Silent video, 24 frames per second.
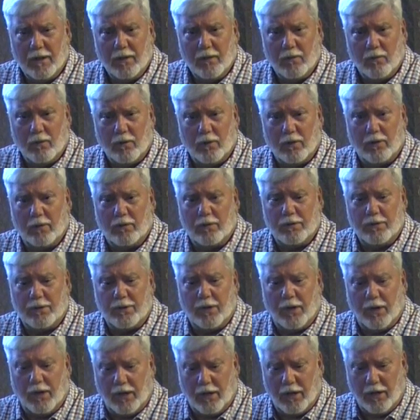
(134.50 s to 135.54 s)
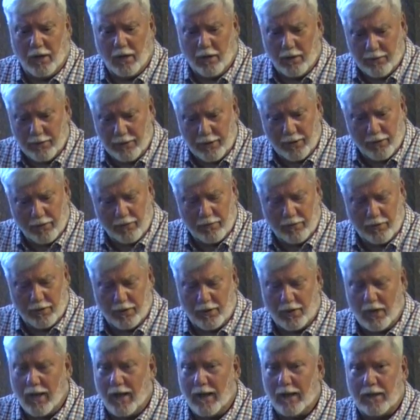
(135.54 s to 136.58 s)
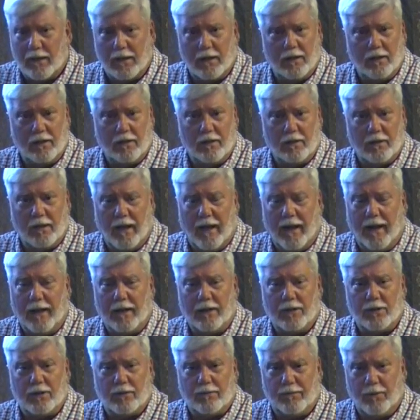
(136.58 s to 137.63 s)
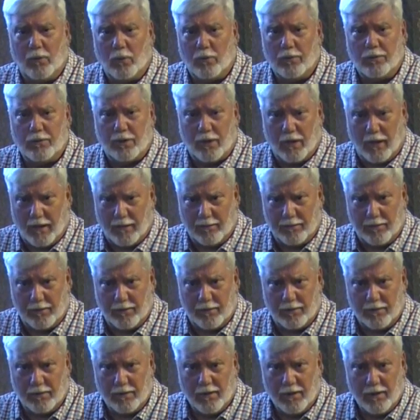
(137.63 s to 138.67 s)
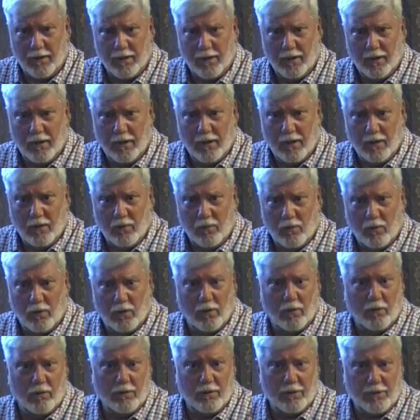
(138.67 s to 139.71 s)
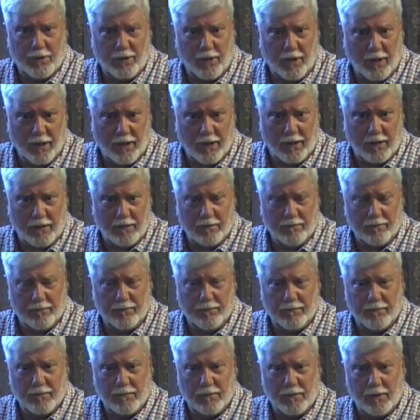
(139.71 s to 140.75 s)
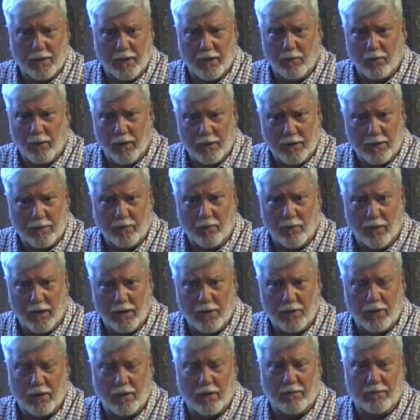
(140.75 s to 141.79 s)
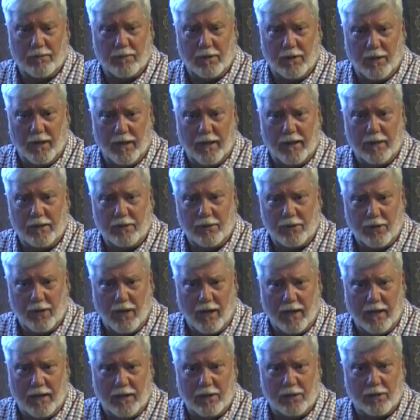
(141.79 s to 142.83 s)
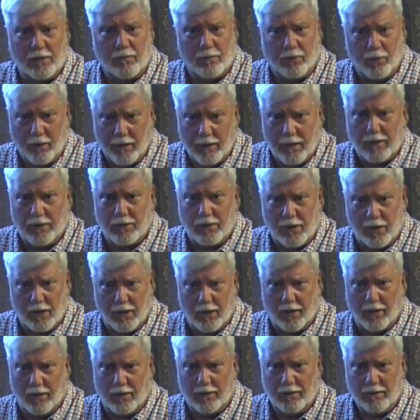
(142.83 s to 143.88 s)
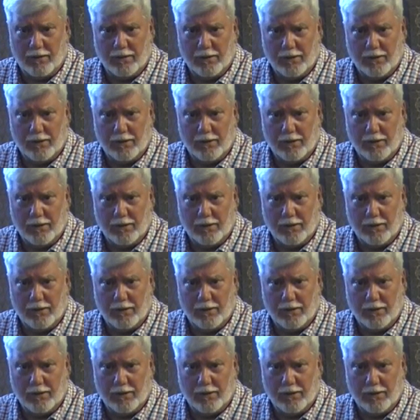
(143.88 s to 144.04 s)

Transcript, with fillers: we're going to see also just like in Acts the fourth chapter, we're going to see the resurrection of the dead saints preached here.